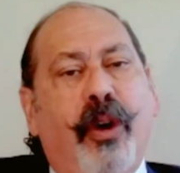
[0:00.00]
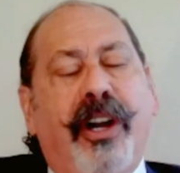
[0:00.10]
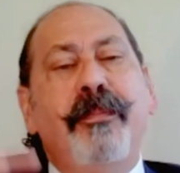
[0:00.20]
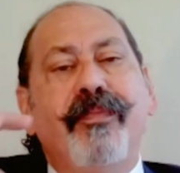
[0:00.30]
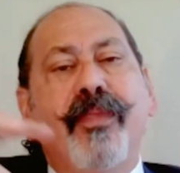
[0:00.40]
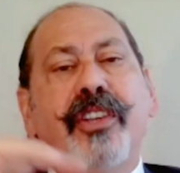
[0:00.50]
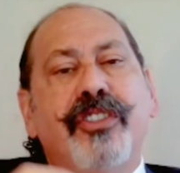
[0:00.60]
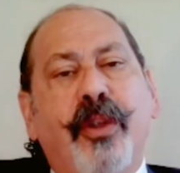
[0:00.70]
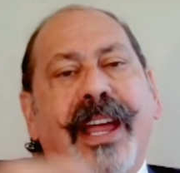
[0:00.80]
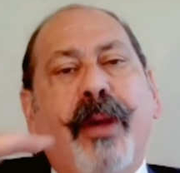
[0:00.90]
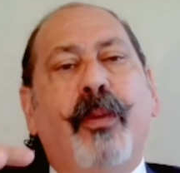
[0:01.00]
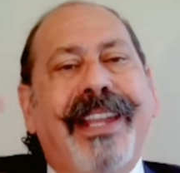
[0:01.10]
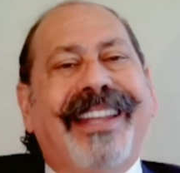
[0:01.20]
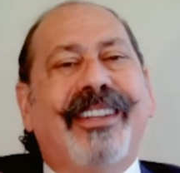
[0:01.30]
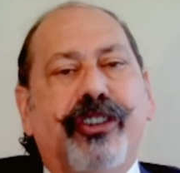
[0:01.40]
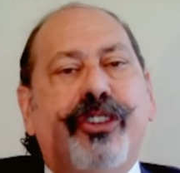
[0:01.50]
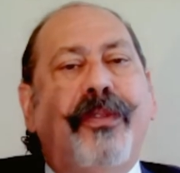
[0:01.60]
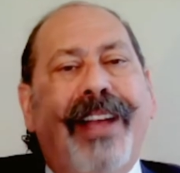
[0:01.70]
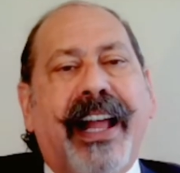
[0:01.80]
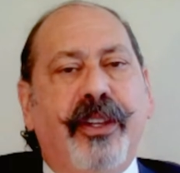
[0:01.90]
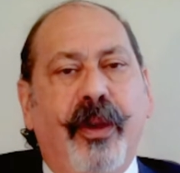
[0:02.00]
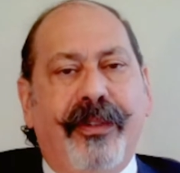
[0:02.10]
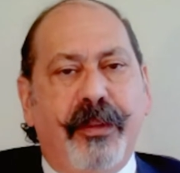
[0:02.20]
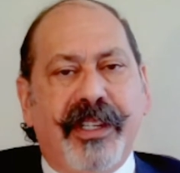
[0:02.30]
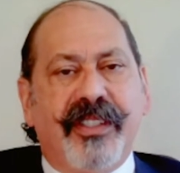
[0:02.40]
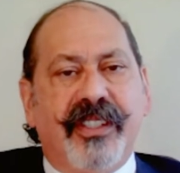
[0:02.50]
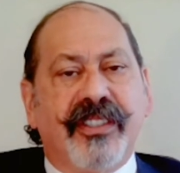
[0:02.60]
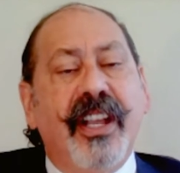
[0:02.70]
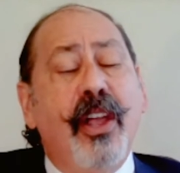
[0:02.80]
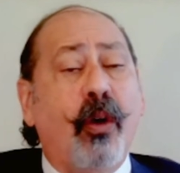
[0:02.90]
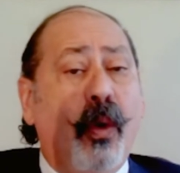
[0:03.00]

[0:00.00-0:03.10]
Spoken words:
for so that we get the true value of the business.